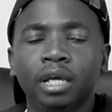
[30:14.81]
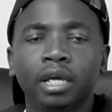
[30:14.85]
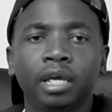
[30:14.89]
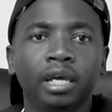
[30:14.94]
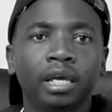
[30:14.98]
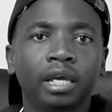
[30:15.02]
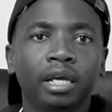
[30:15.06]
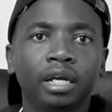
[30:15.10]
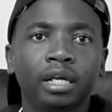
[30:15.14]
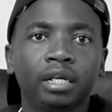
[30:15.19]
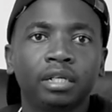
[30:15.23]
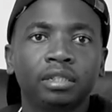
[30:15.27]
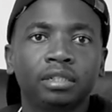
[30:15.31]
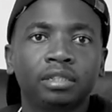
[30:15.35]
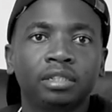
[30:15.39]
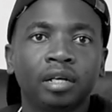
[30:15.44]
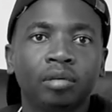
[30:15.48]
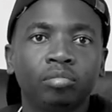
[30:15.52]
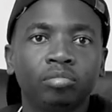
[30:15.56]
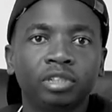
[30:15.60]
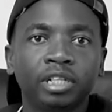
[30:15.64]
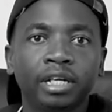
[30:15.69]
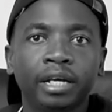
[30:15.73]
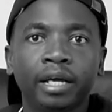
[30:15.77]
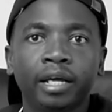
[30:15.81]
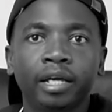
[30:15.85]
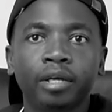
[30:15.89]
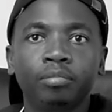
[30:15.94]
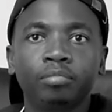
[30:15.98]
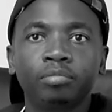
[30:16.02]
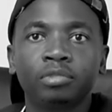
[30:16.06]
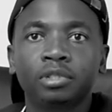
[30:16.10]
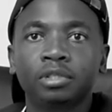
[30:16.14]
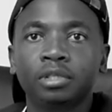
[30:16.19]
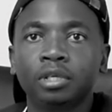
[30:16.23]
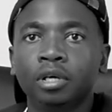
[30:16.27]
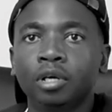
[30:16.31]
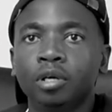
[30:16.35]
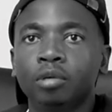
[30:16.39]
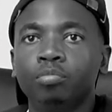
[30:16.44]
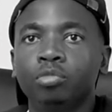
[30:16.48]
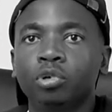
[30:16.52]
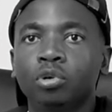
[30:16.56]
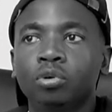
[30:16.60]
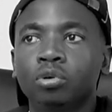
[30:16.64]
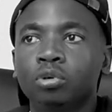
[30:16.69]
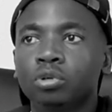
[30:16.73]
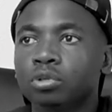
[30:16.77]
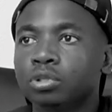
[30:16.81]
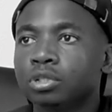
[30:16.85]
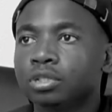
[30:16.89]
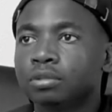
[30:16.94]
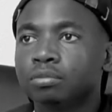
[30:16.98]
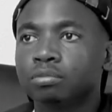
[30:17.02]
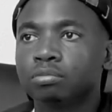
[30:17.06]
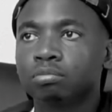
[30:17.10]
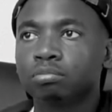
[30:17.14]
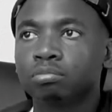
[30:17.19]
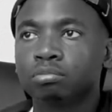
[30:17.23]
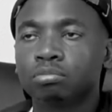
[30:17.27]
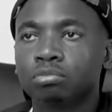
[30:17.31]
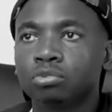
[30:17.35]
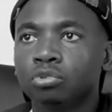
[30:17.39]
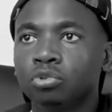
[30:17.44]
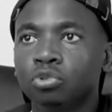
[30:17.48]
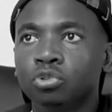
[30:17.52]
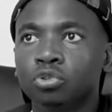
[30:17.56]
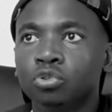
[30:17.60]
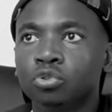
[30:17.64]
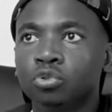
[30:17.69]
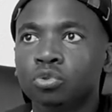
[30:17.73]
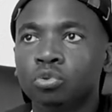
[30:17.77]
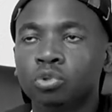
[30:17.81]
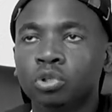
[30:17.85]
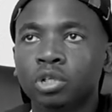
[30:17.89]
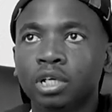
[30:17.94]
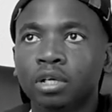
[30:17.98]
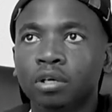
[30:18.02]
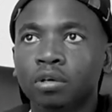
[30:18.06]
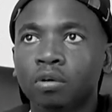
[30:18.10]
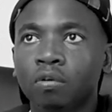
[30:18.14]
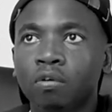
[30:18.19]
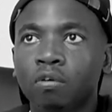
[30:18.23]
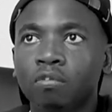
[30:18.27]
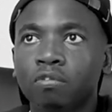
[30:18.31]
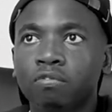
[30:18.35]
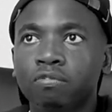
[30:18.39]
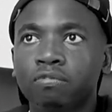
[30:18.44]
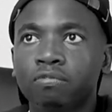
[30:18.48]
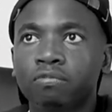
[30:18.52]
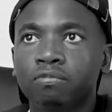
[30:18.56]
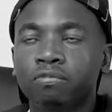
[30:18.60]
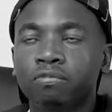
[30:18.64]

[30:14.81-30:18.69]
And sometimes, because you do a lot of,